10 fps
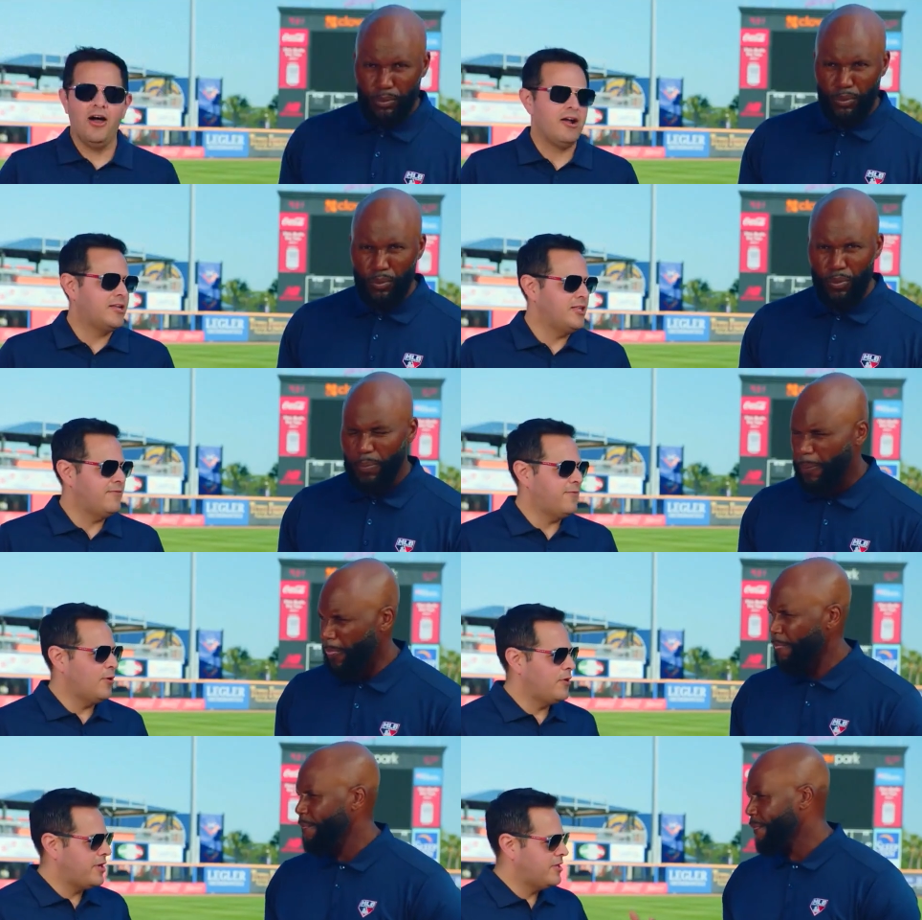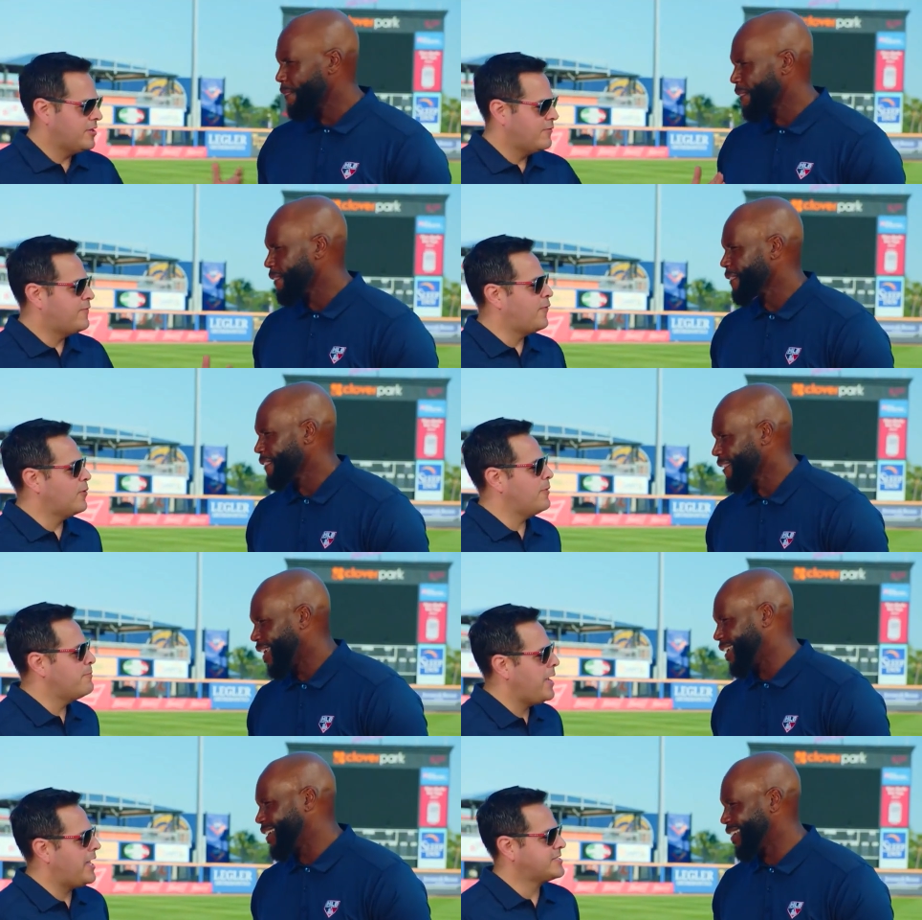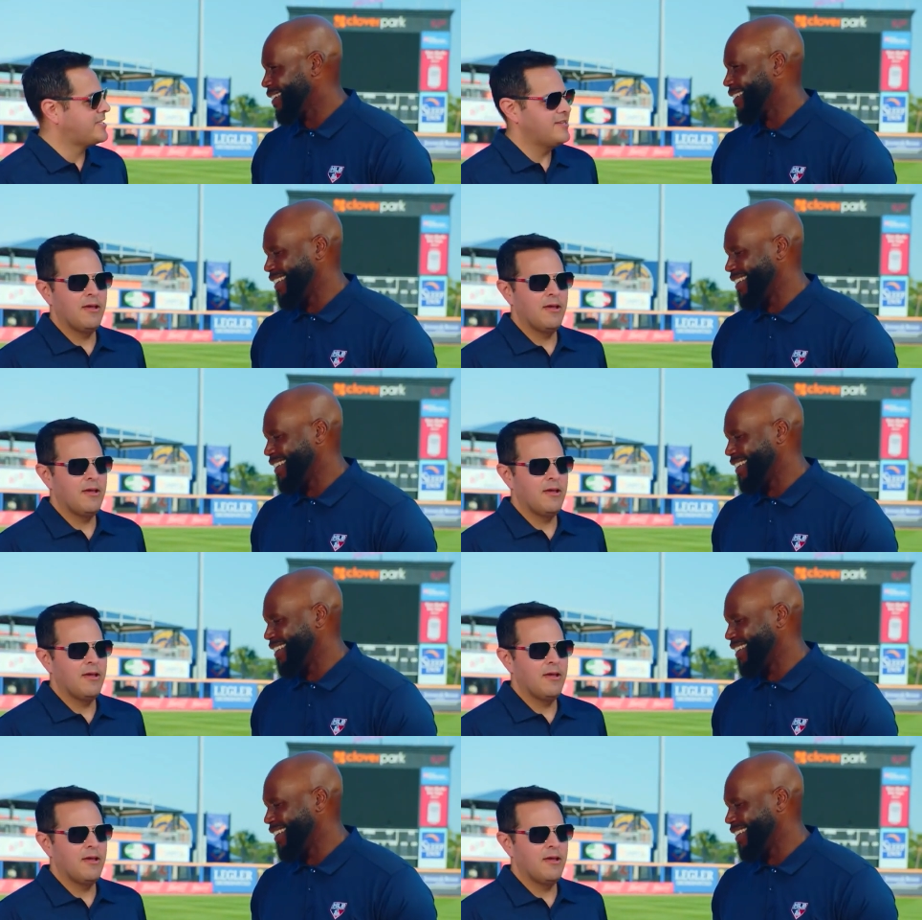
Speaker 1: All right, Cliff Floyd, former Met.